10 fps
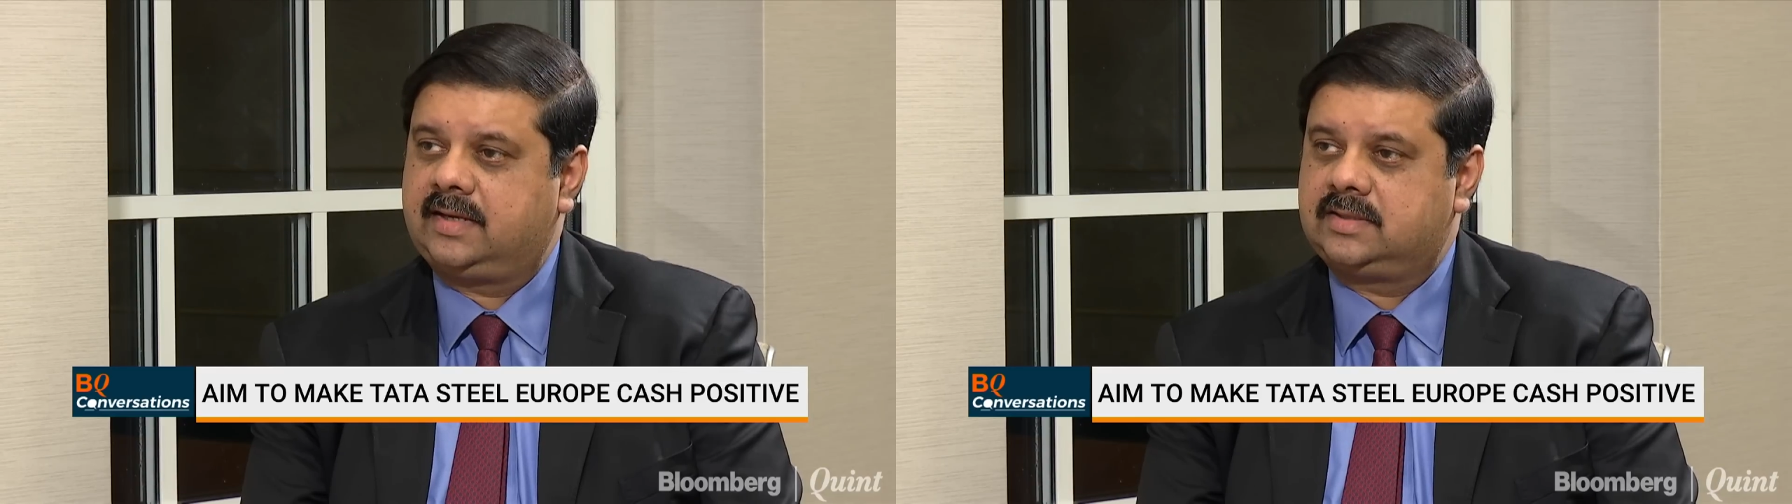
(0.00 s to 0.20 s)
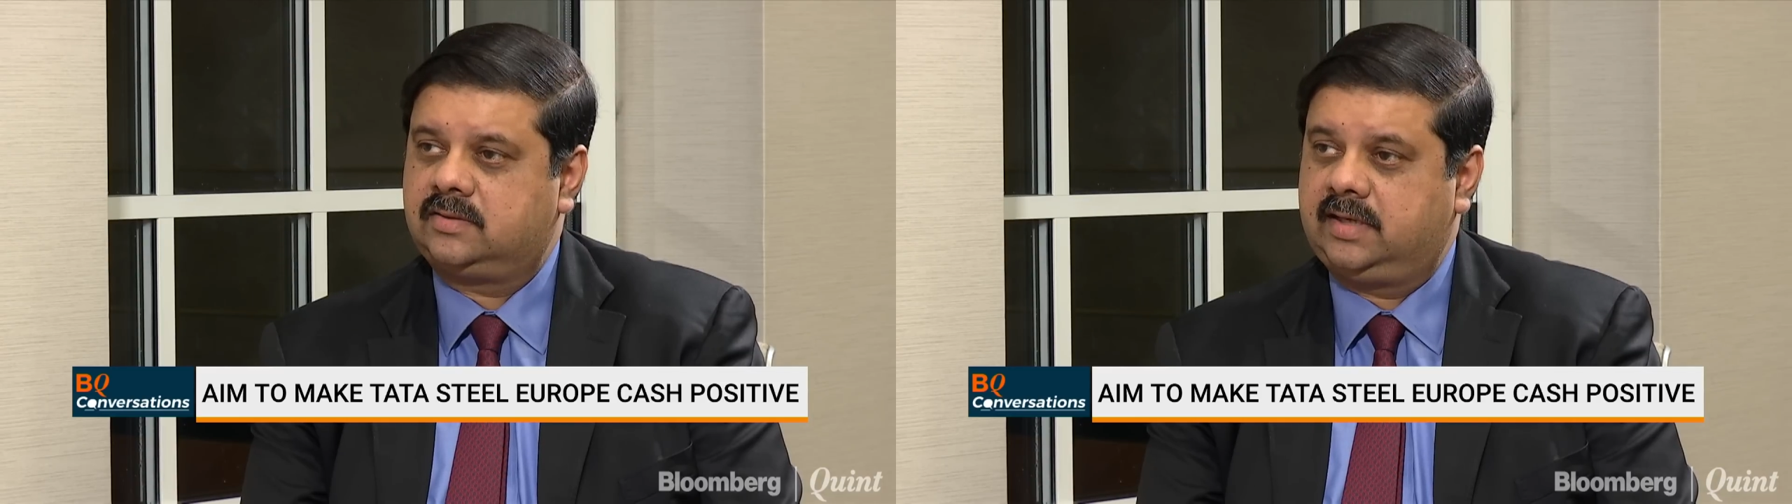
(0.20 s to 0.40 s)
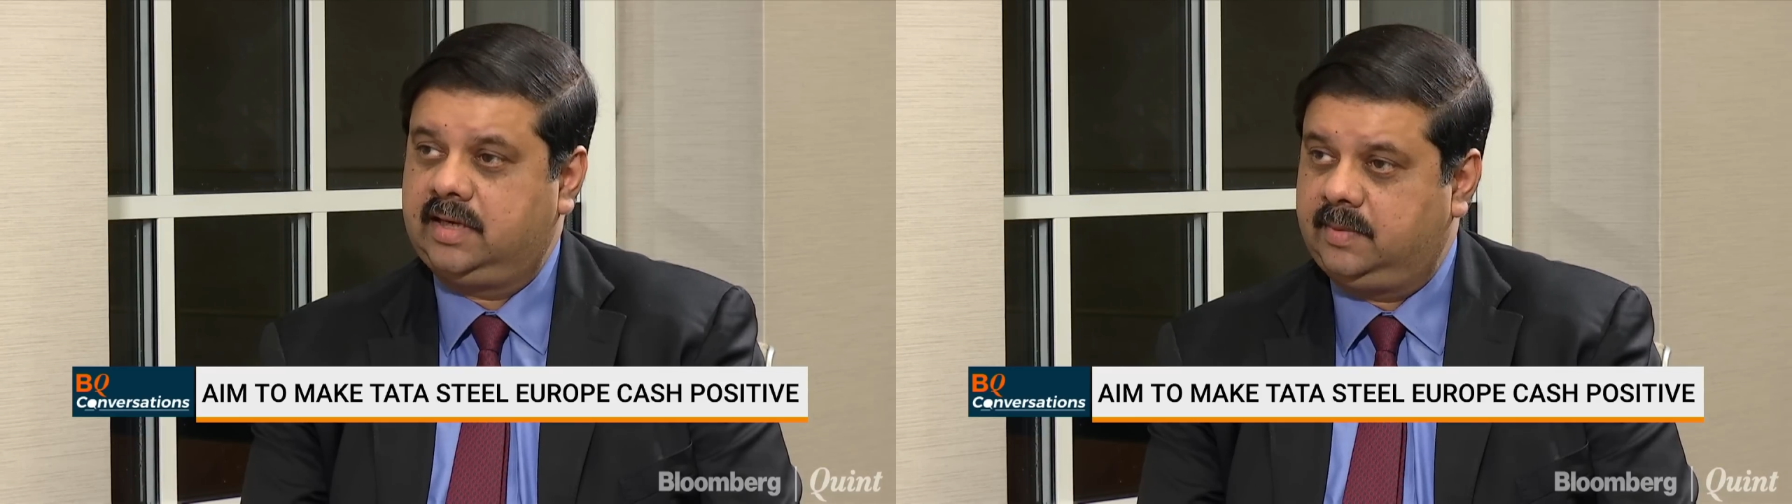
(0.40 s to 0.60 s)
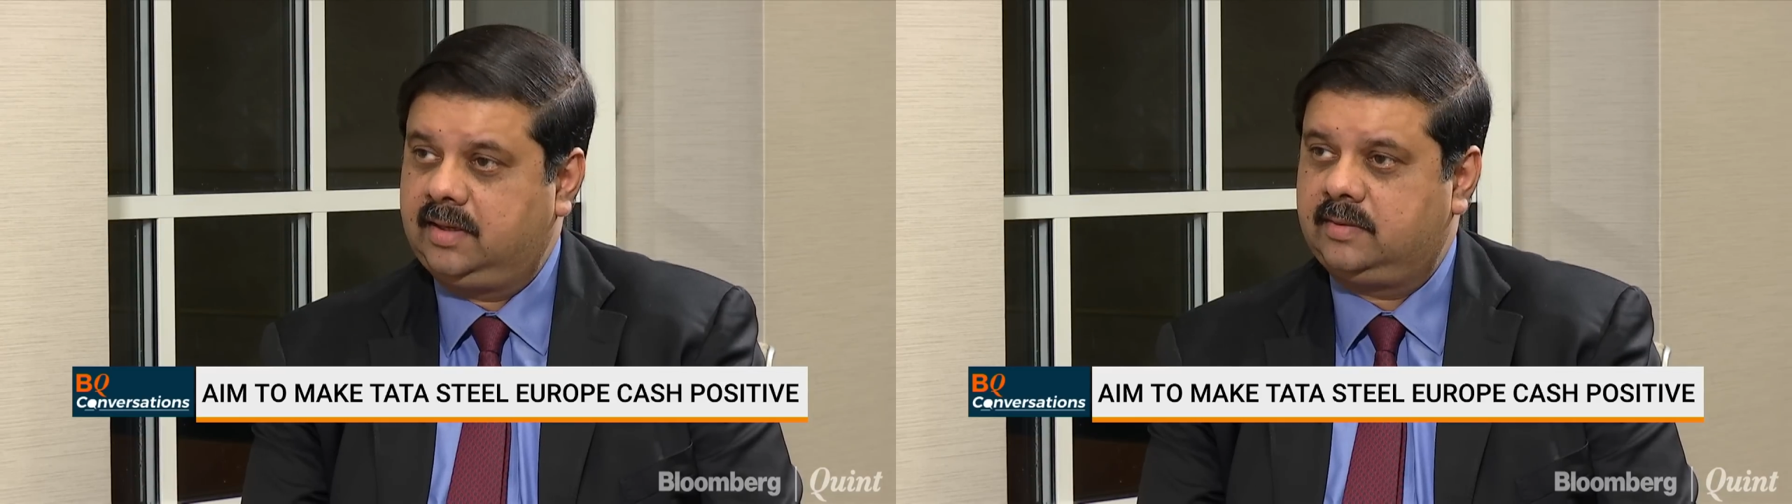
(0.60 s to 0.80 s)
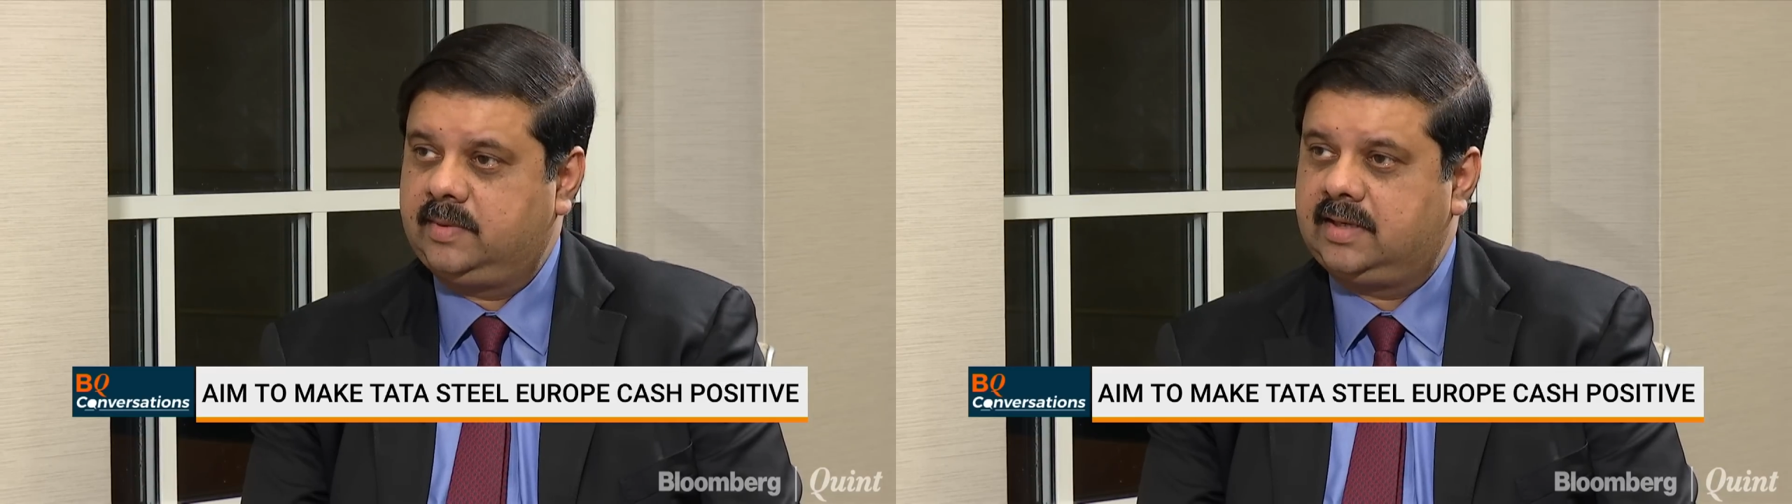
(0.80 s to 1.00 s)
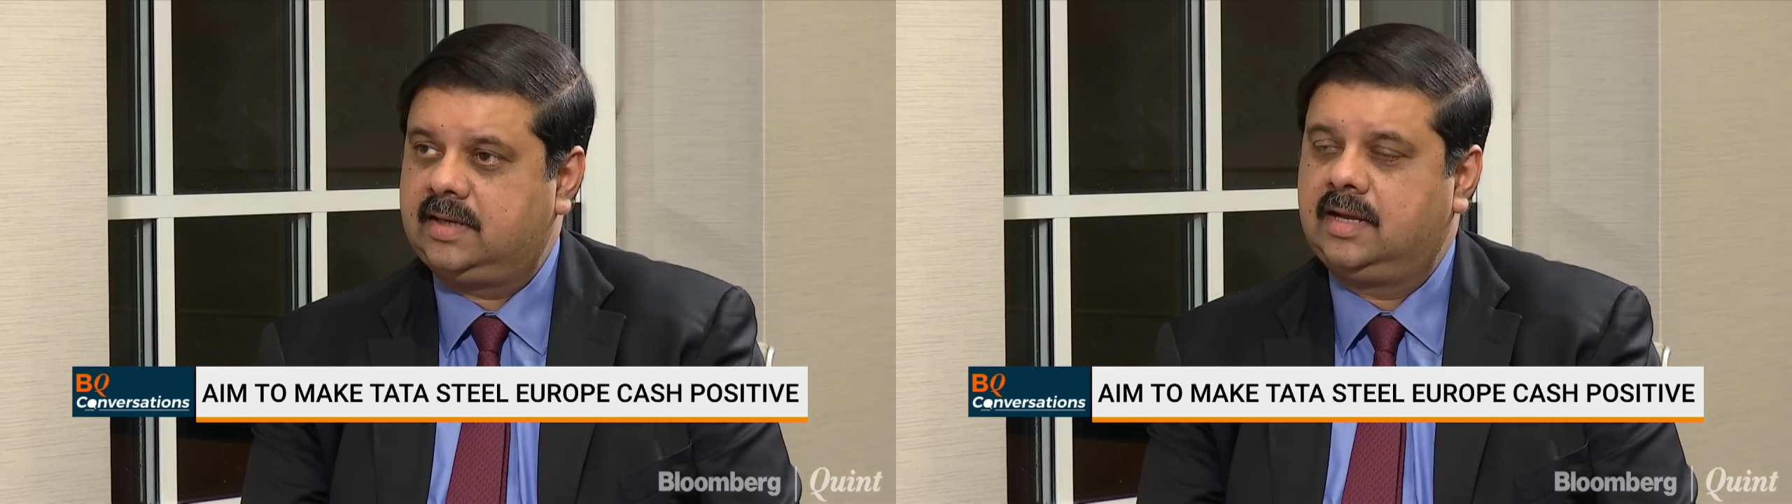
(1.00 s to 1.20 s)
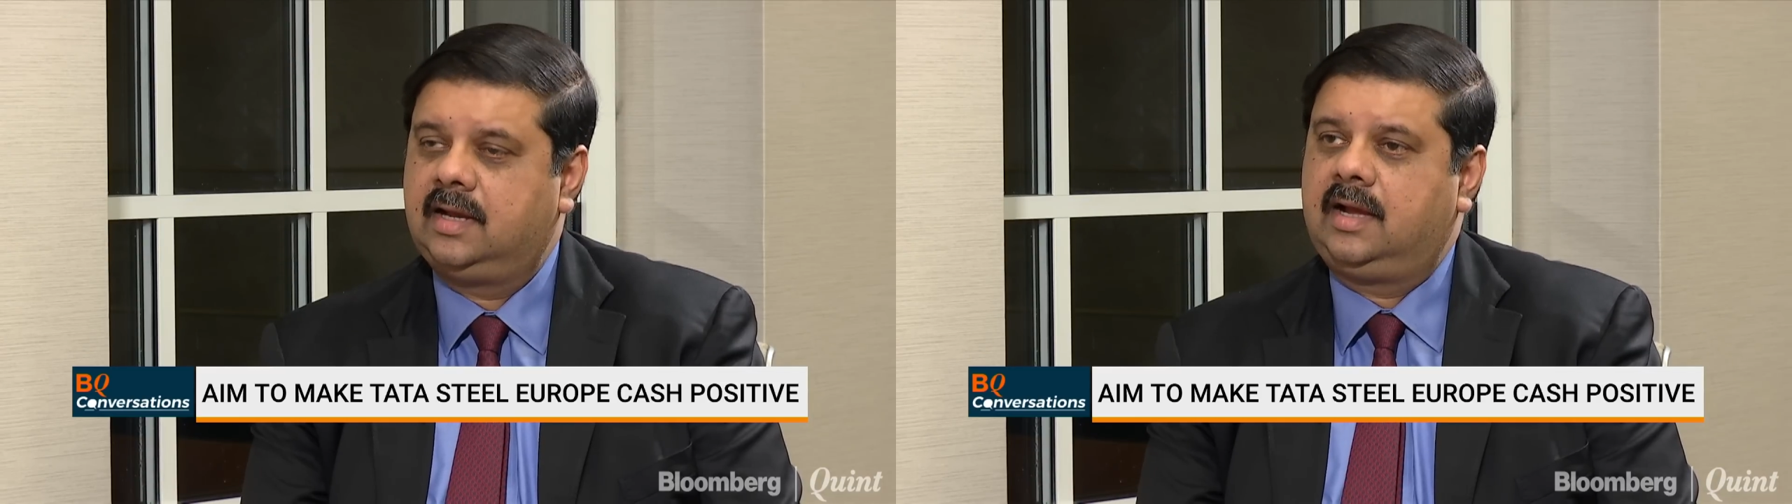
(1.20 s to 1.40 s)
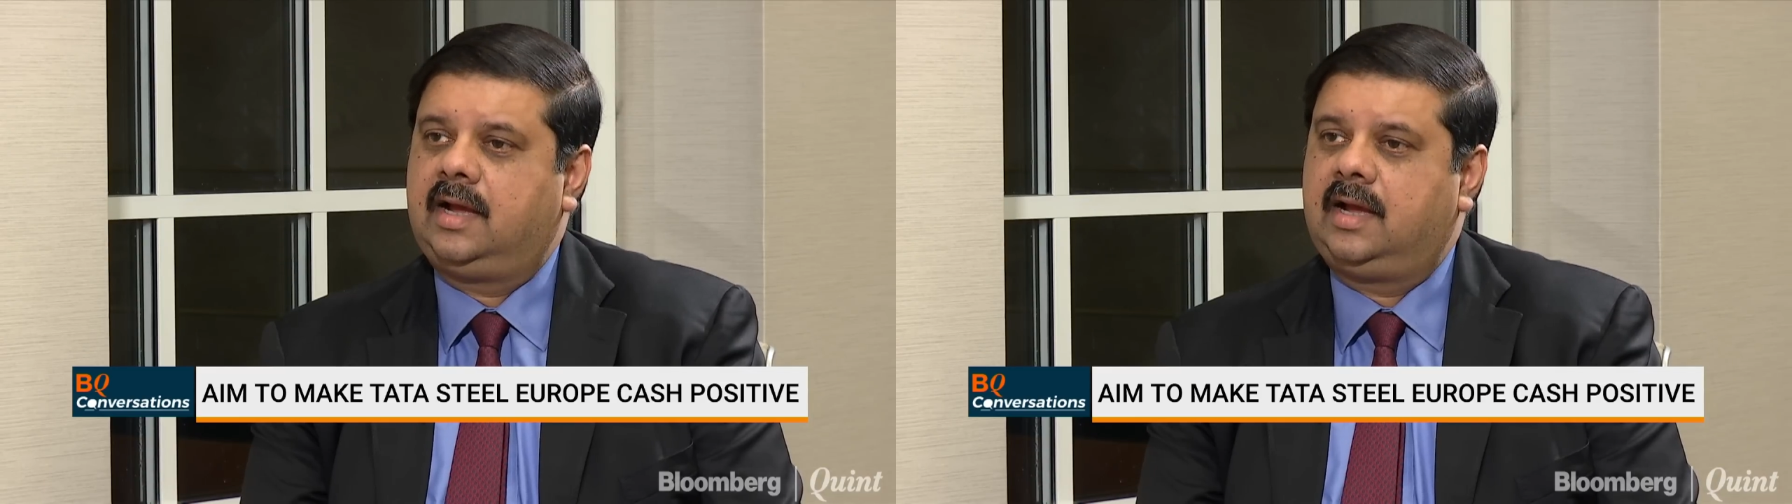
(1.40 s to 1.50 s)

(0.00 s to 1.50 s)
that has already been committed,